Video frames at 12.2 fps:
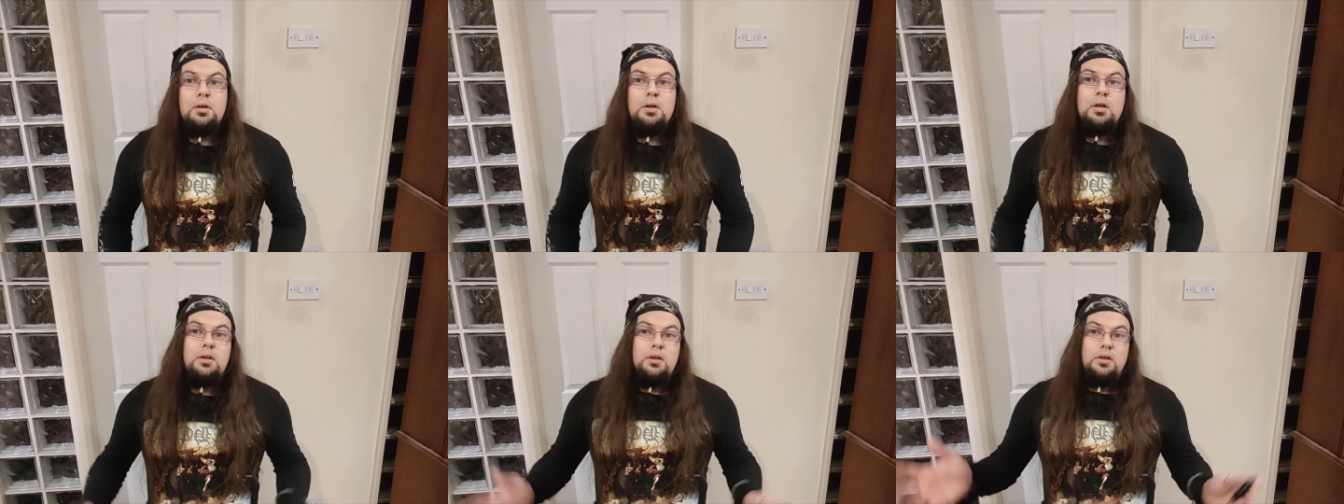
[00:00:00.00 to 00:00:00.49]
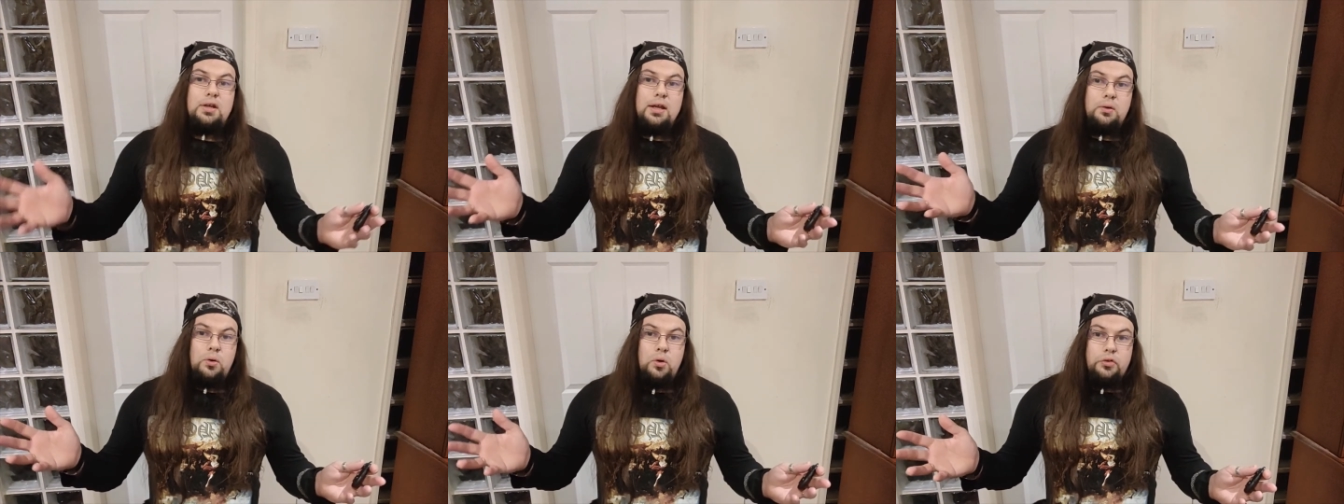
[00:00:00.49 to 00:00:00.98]
The
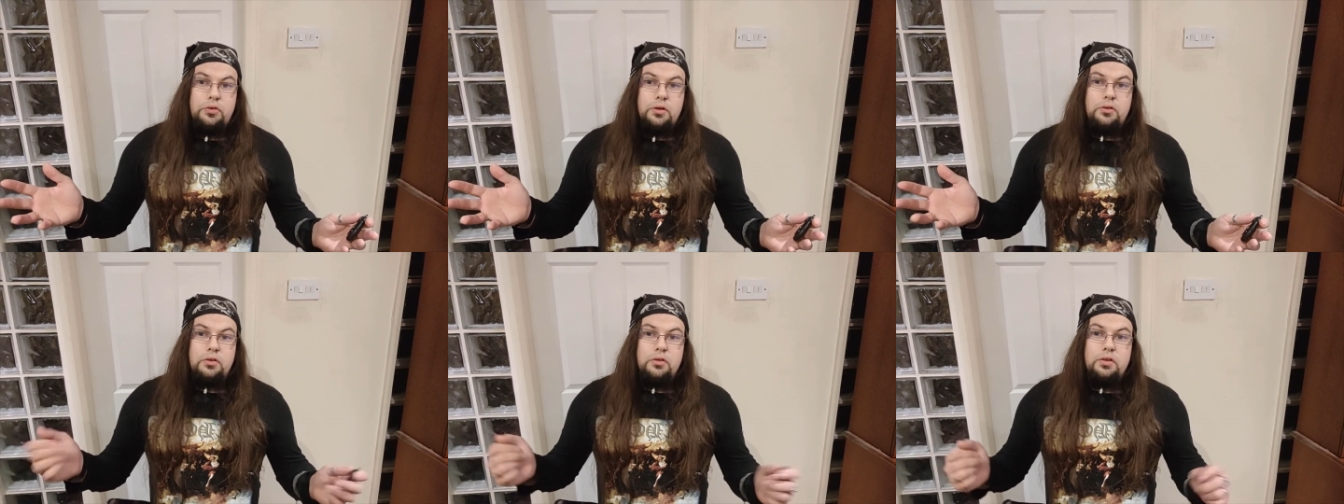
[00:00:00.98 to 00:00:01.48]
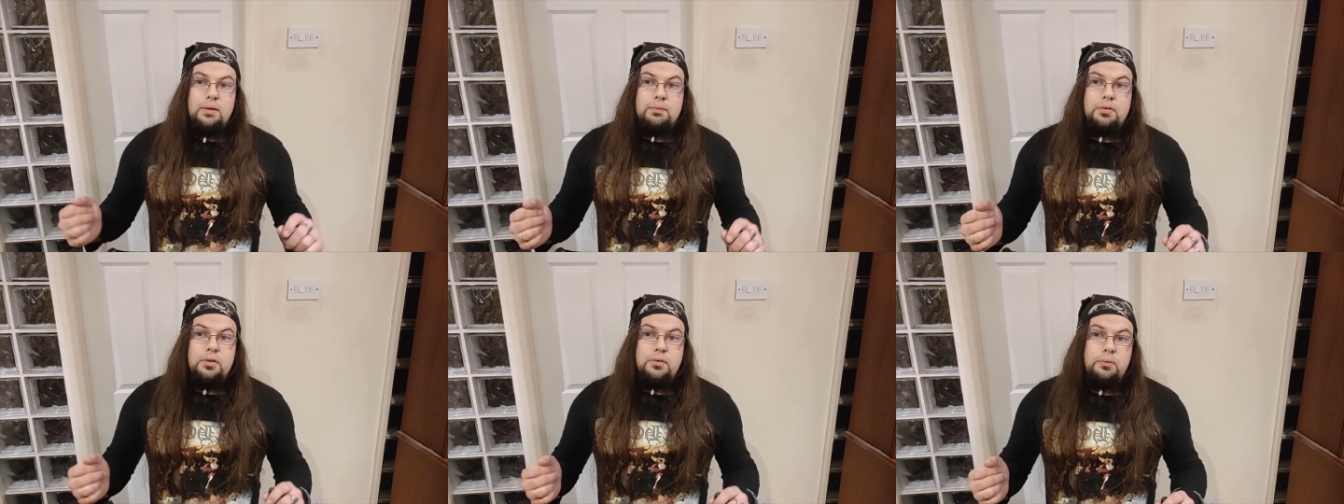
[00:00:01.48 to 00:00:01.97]
channel also sometimes
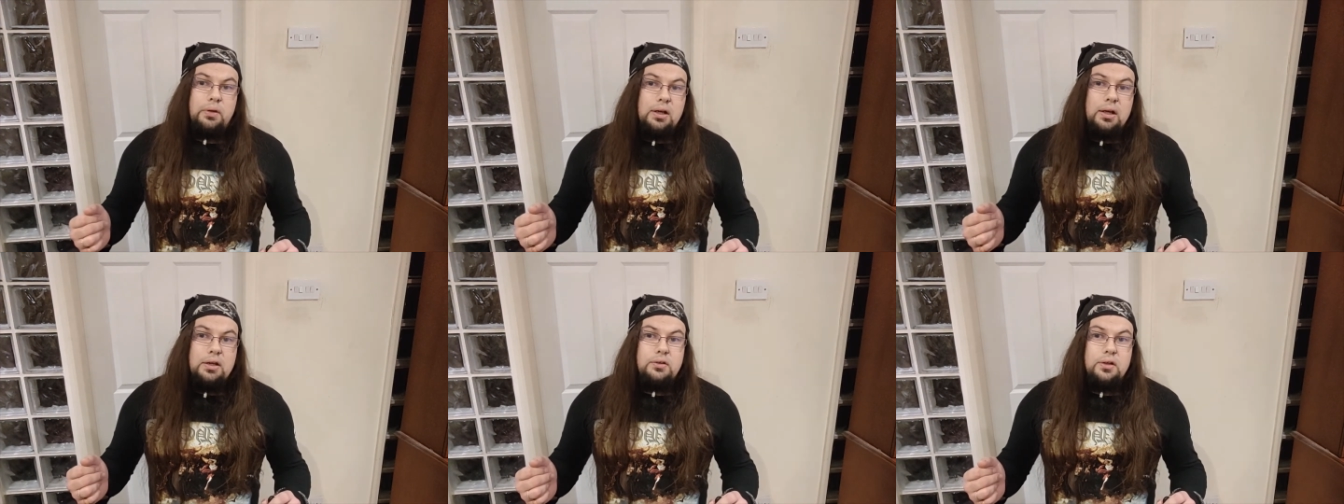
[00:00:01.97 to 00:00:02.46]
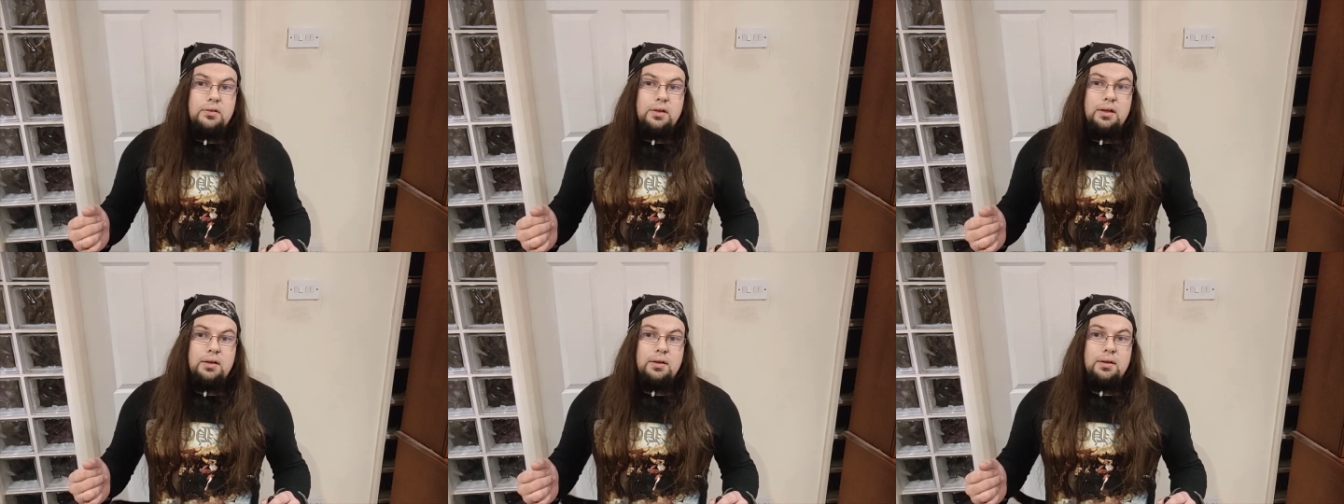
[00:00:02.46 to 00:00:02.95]
suffered with glitches
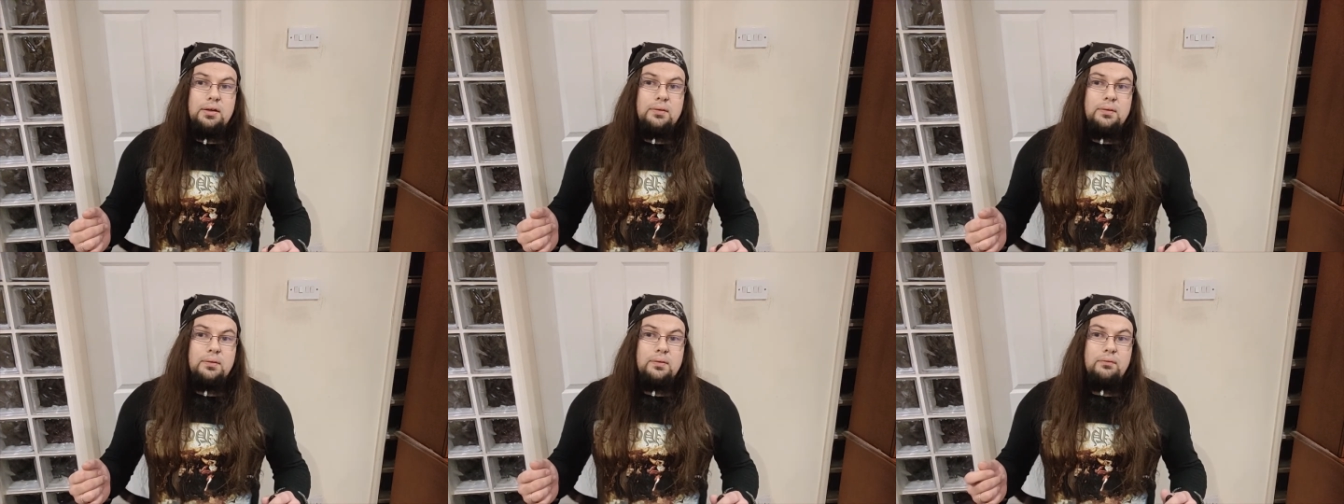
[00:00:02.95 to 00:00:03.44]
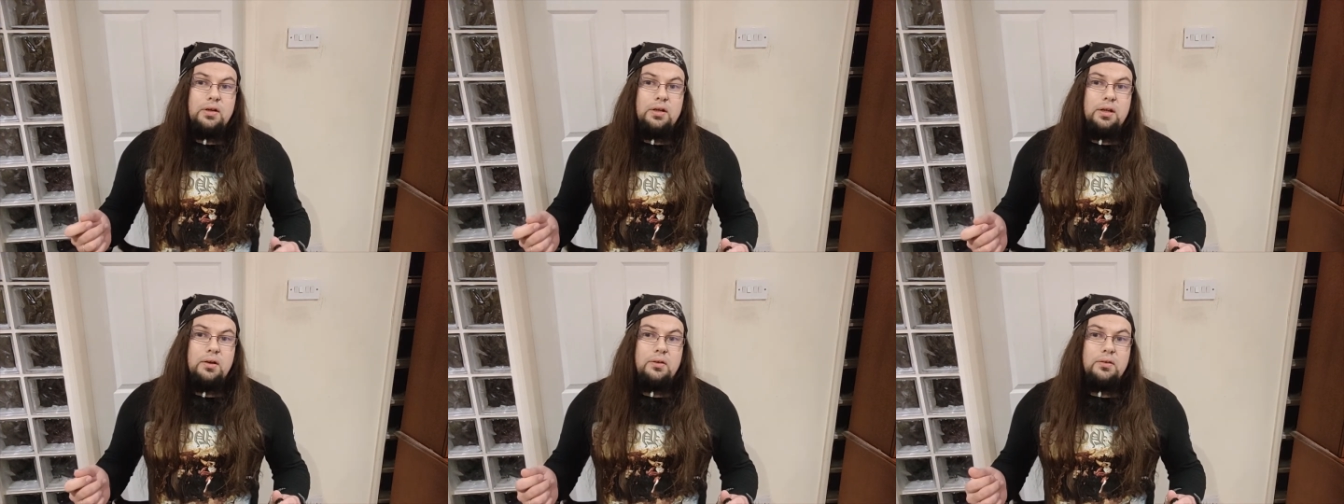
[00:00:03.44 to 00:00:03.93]
in
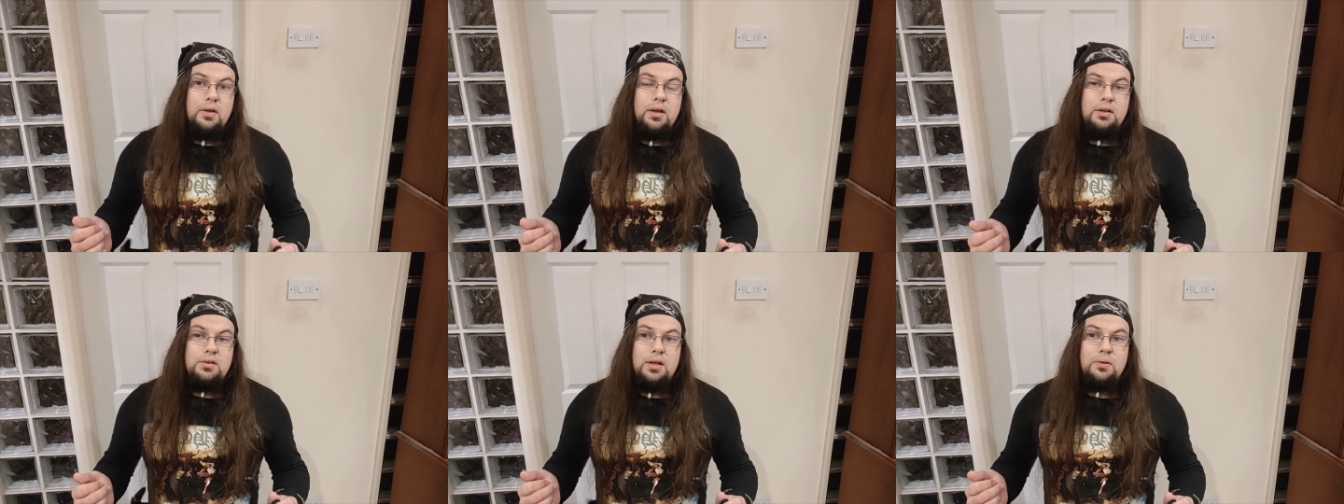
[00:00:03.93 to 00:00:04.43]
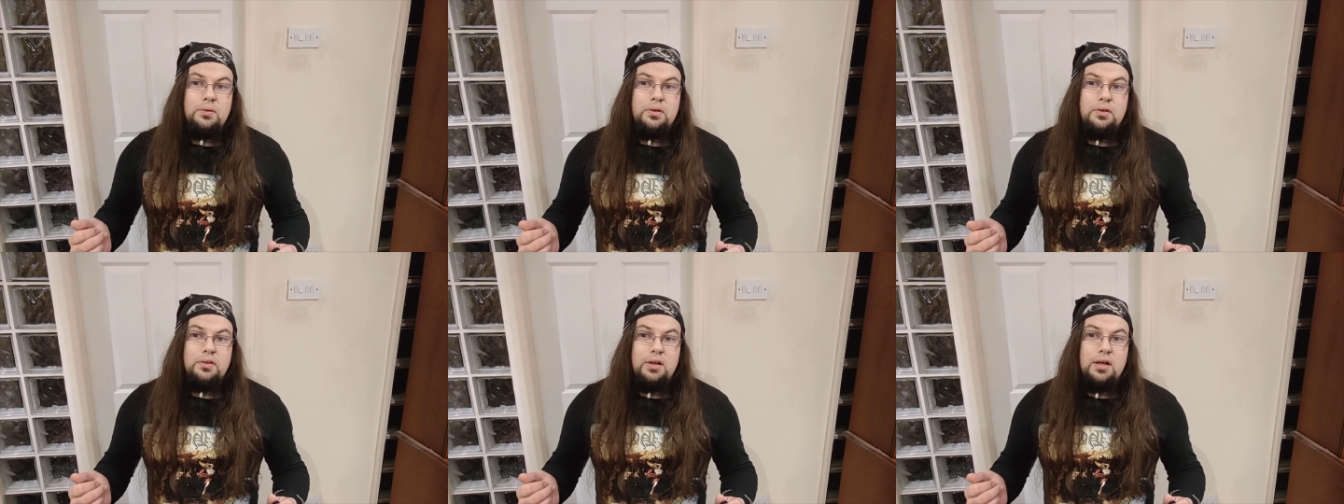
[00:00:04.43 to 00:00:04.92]
videos and the channel
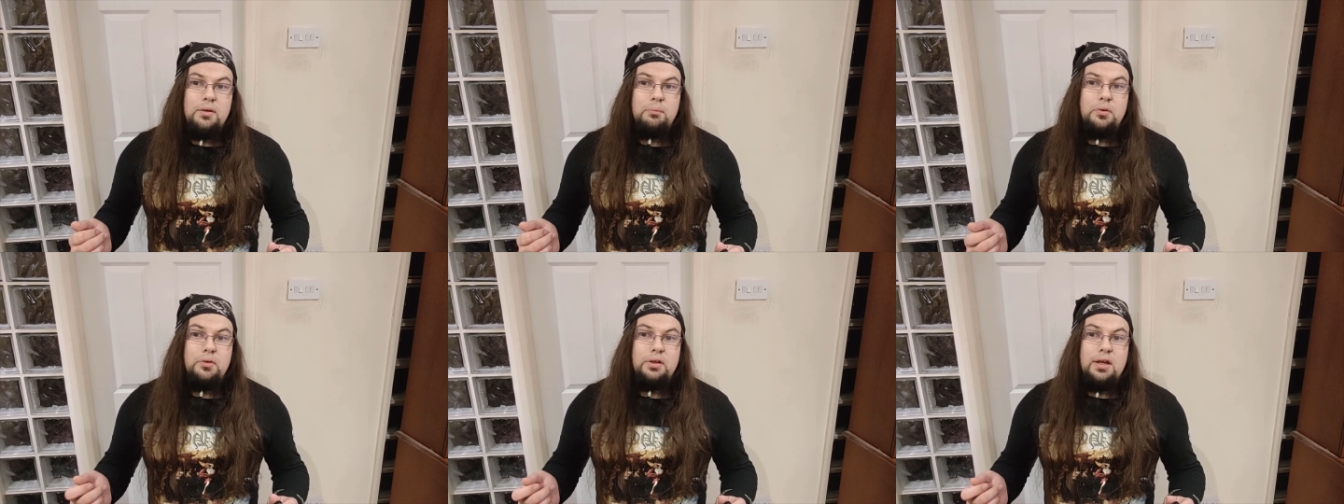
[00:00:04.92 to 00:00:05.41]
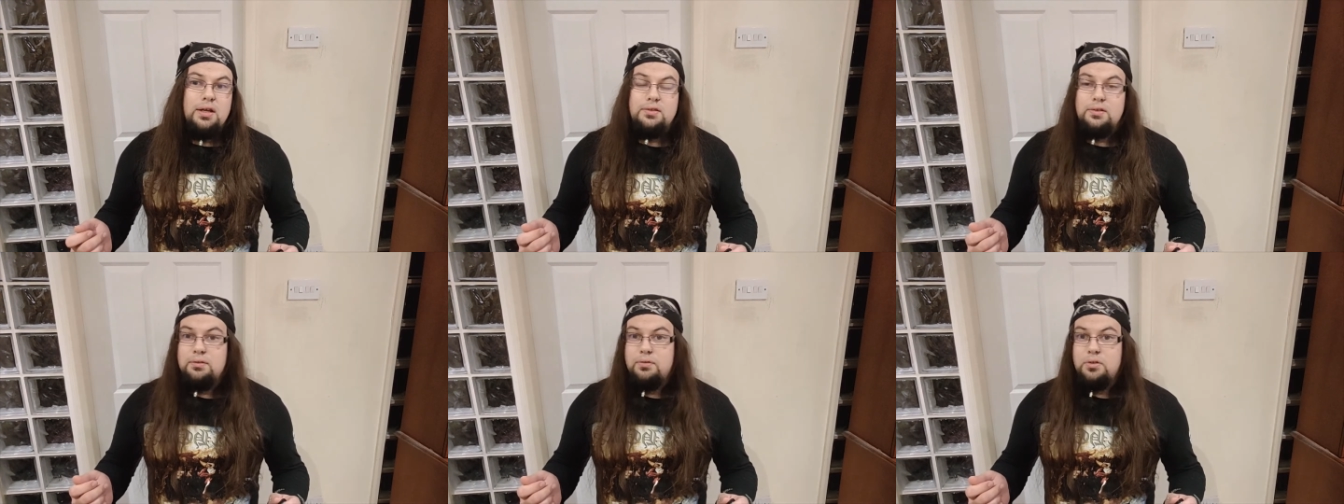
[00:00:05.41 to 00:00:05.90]
cutting out
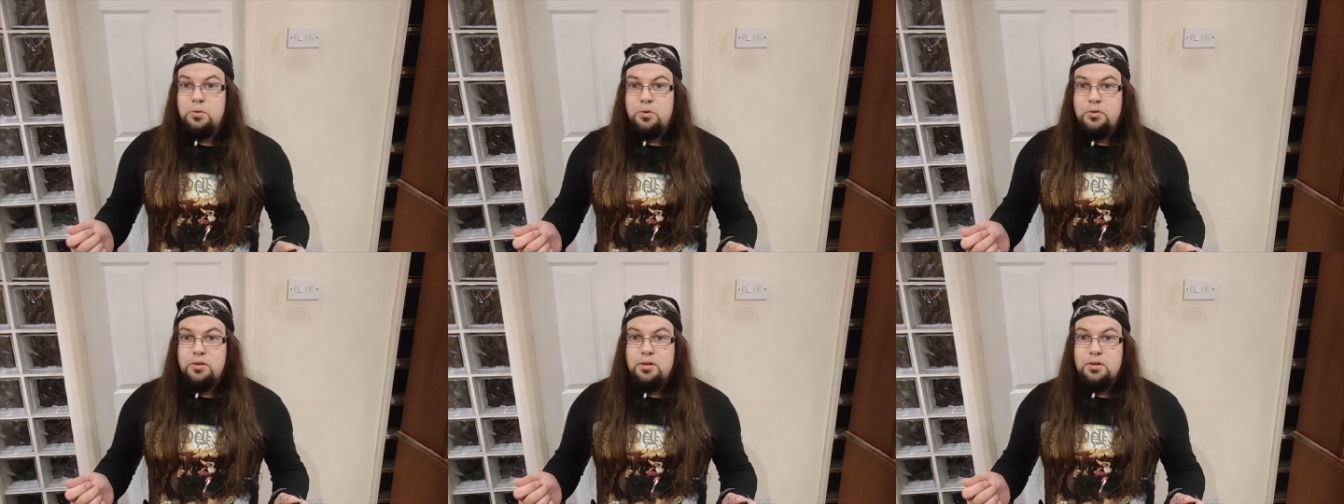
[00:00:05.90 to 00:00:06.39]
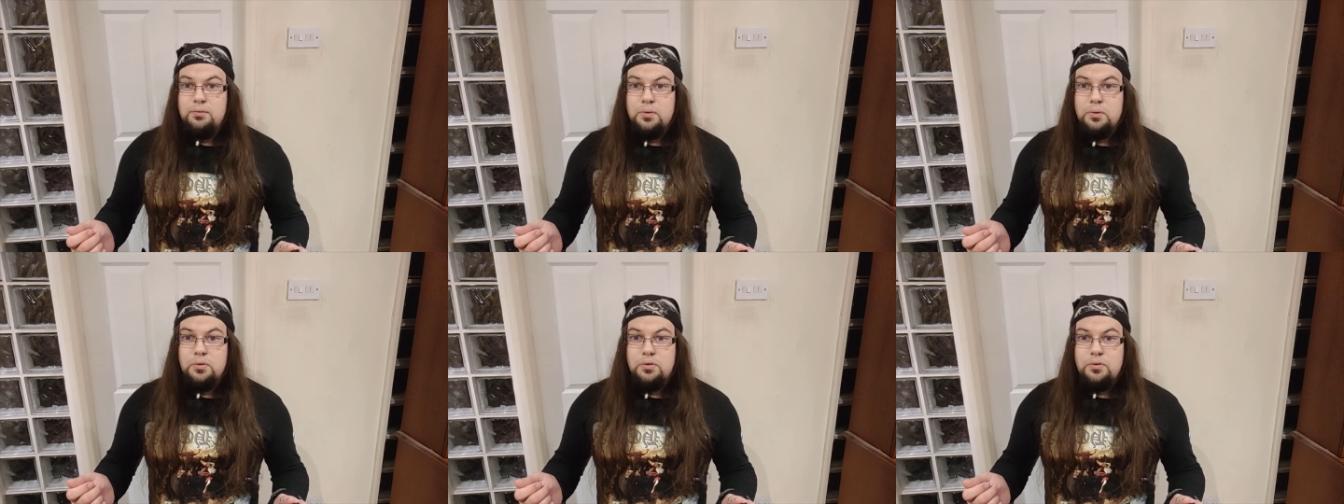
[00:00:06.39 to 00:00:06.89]
broadcasting for short
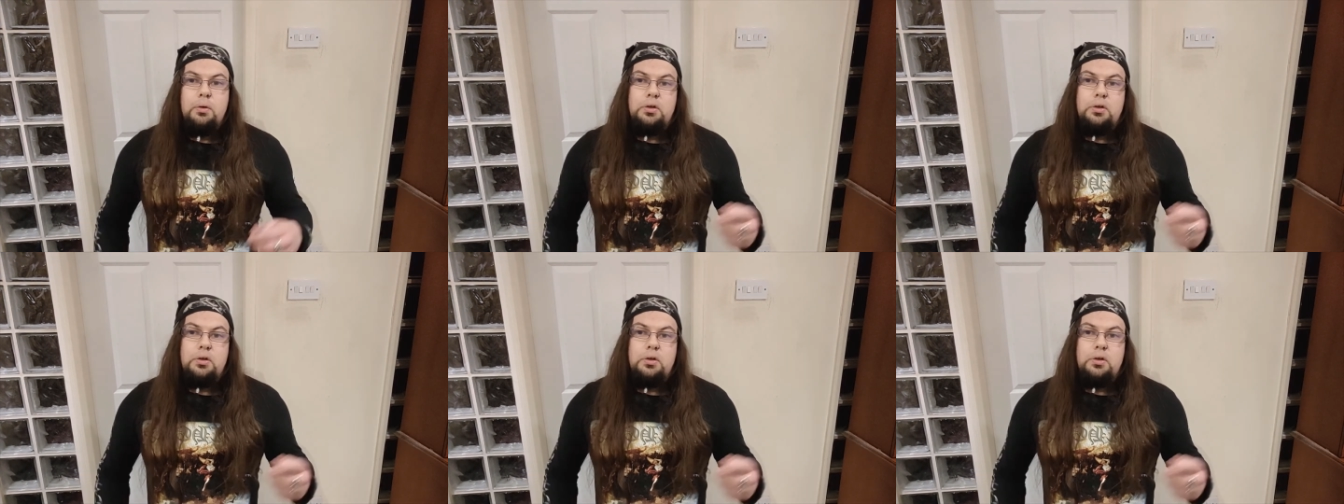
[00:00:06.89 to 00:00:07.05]
intervals,